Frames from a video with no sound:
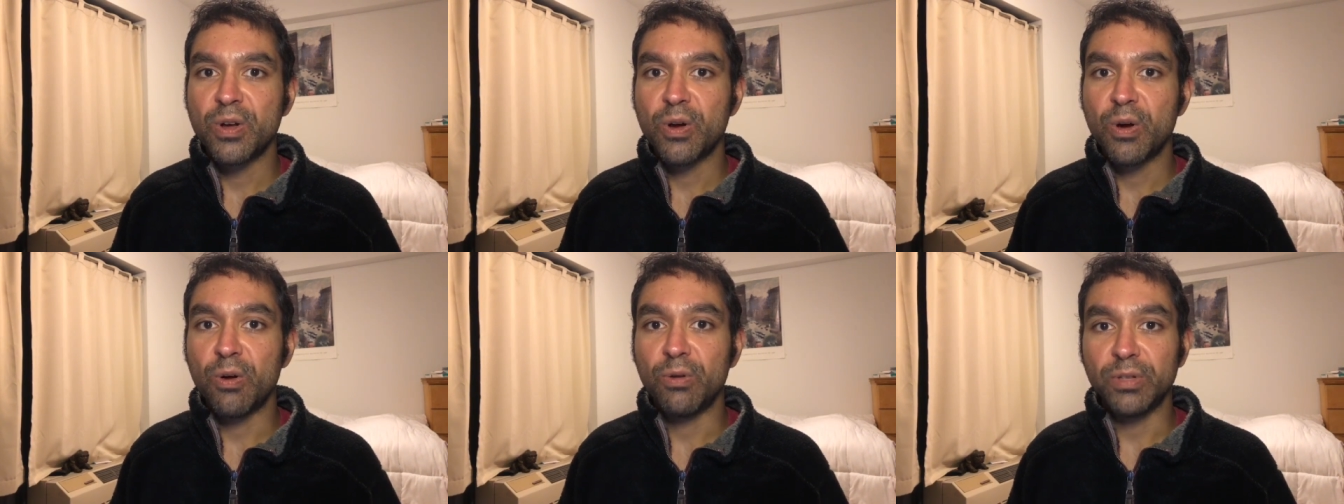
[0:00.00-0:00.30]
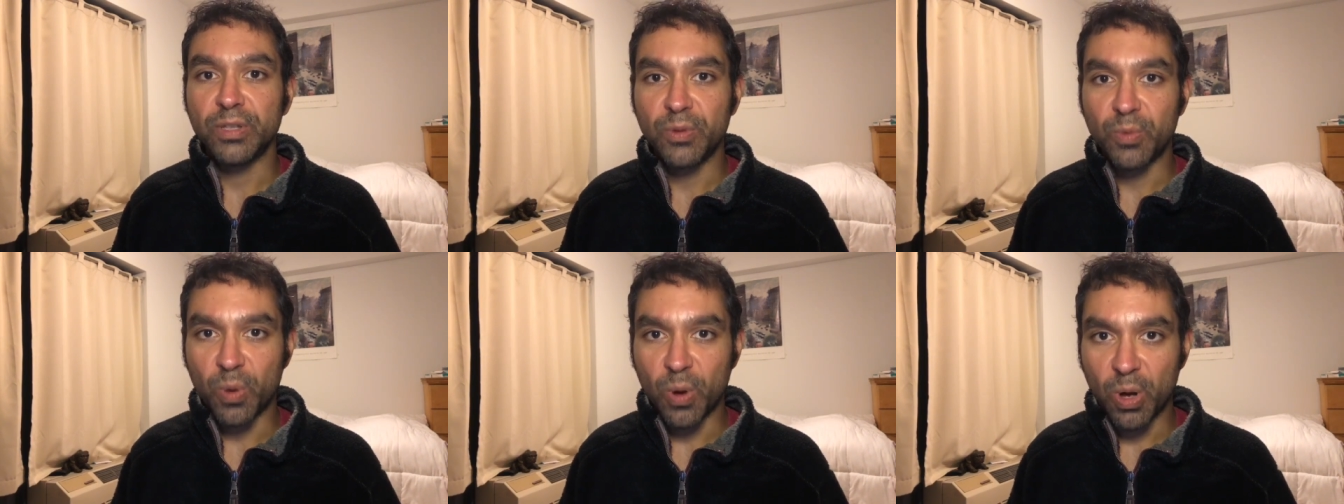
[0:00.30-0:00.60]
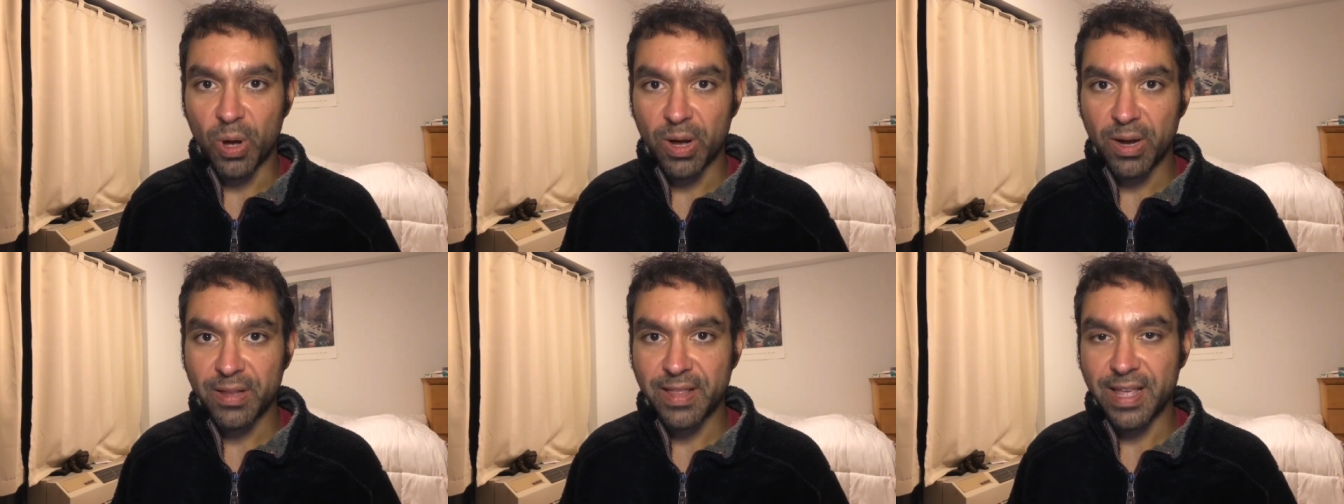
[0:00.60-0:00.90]
wholly
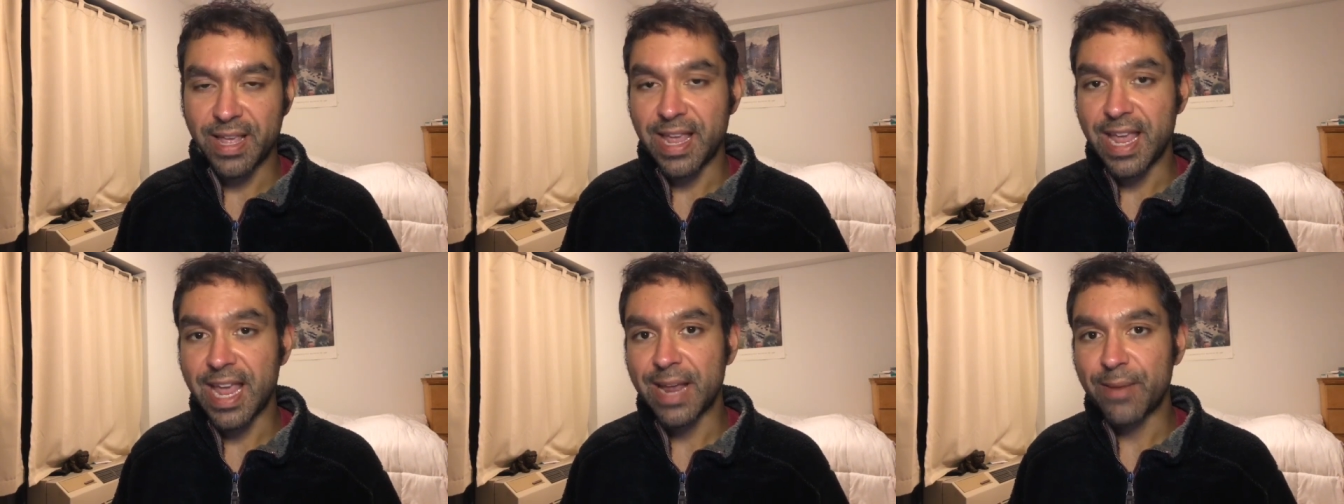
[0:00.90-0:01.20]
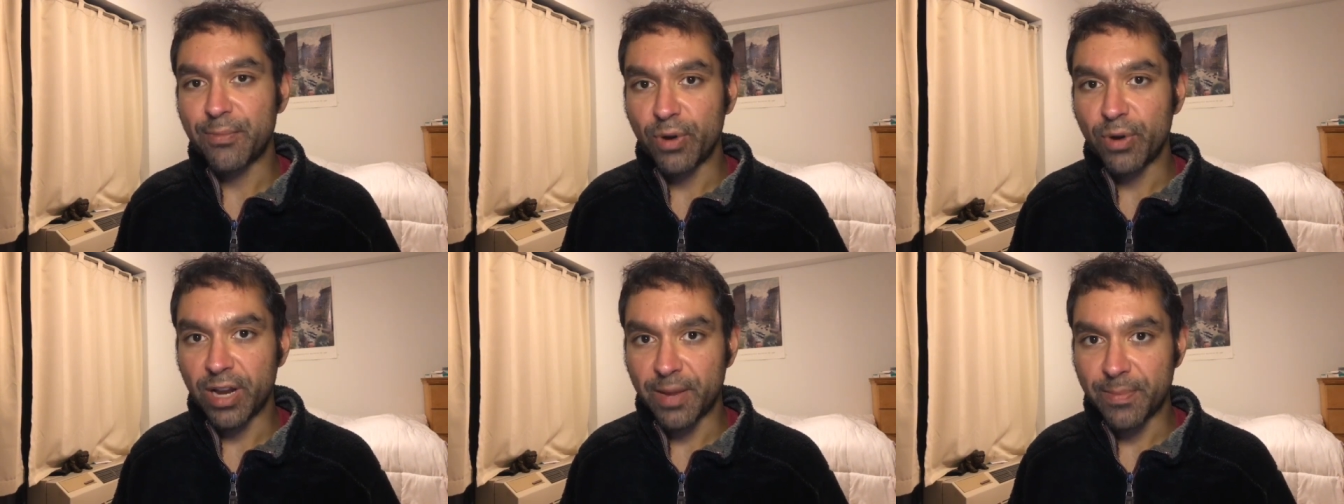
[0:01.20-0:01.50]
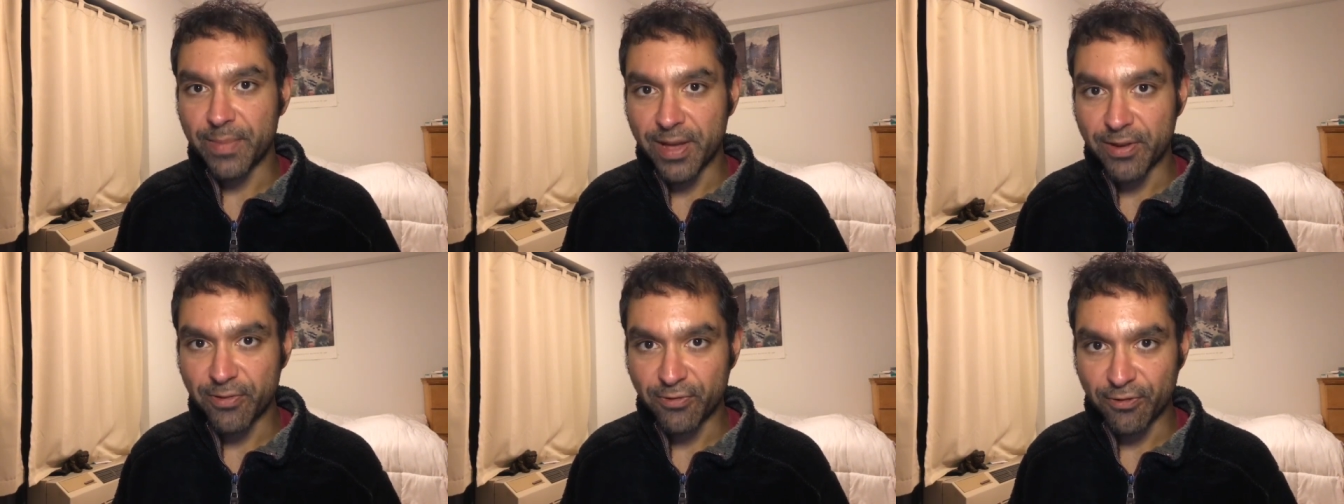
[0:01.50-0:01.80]
wrong, they can bring a
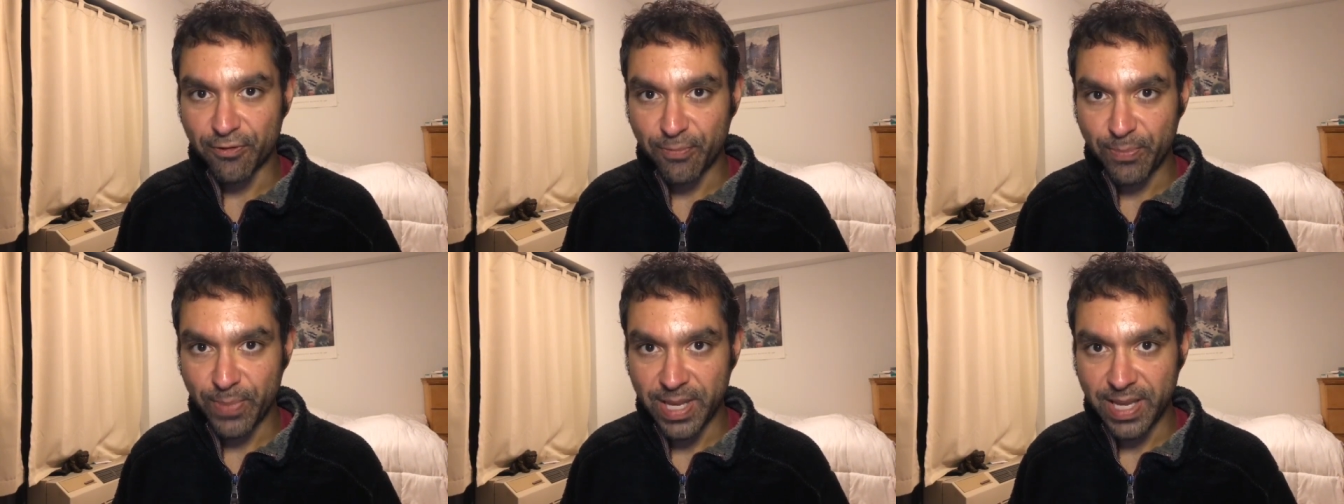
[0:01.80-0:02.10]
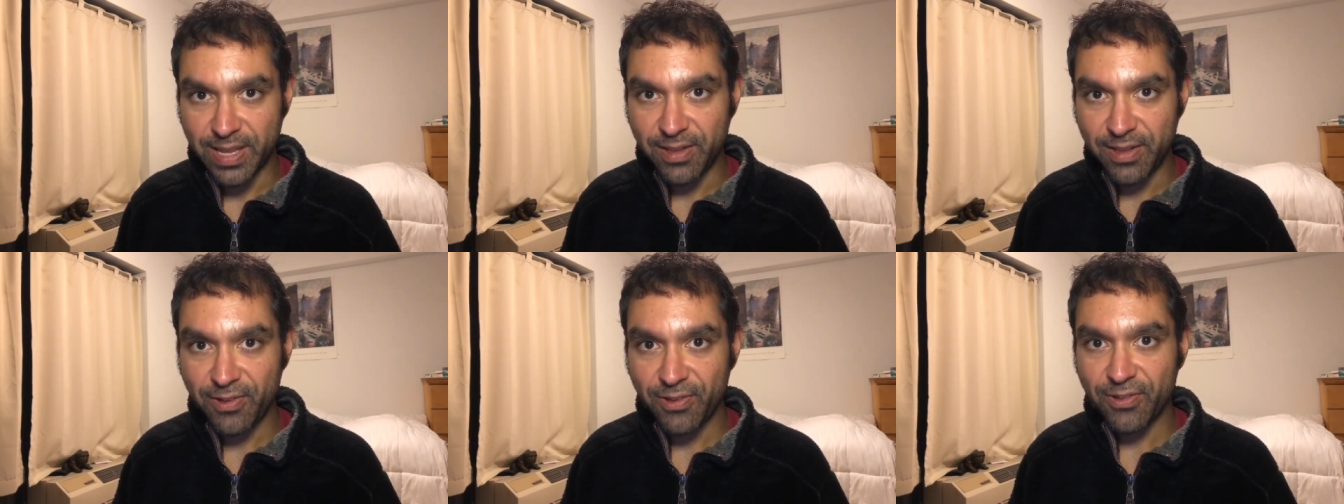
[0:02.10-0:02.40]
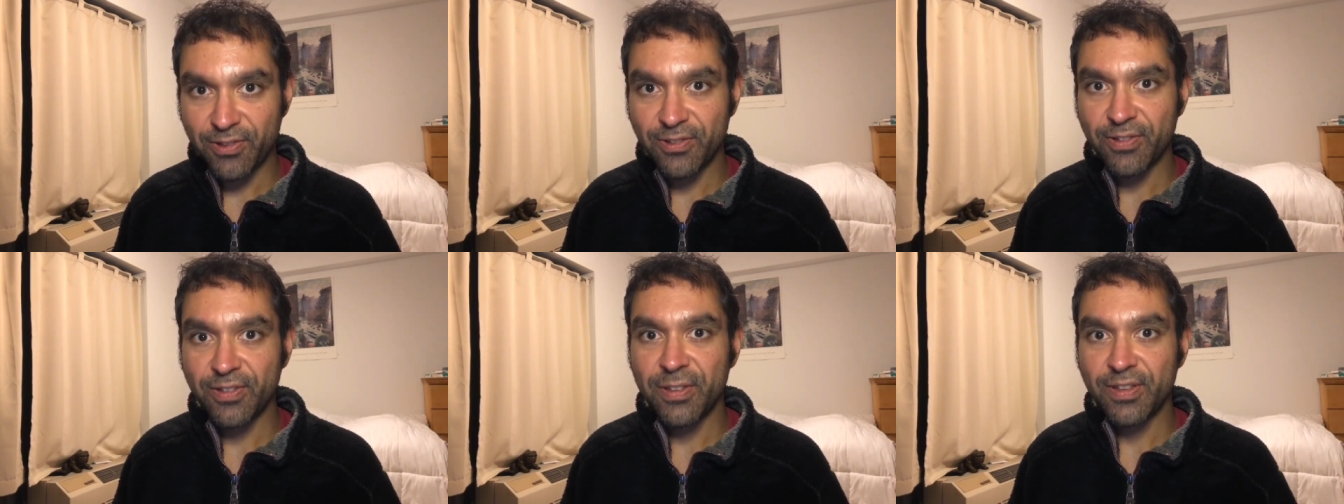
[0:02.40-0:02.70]
measure of
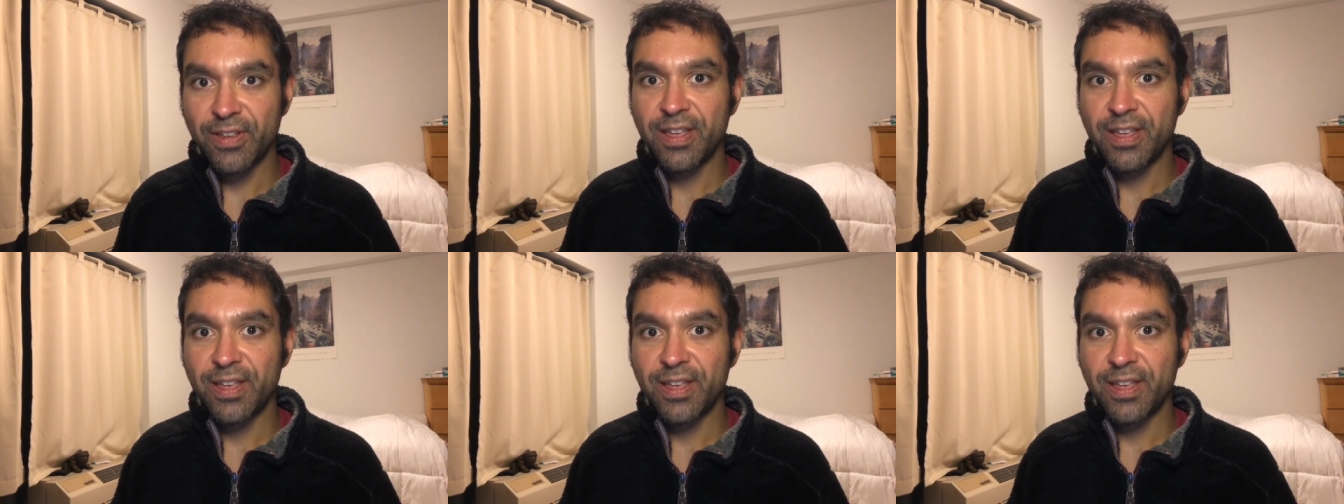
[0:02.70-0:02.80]
peace.